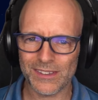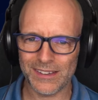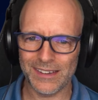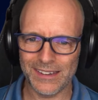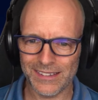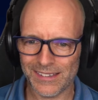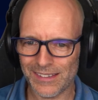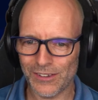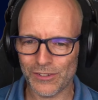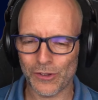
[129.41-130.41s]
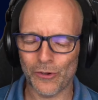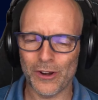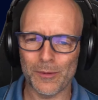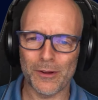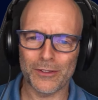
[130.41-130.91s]
is the
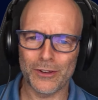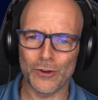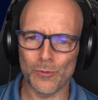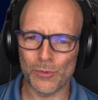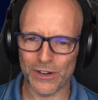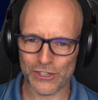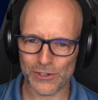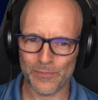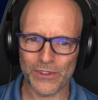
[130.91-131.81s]
story about the new bridge?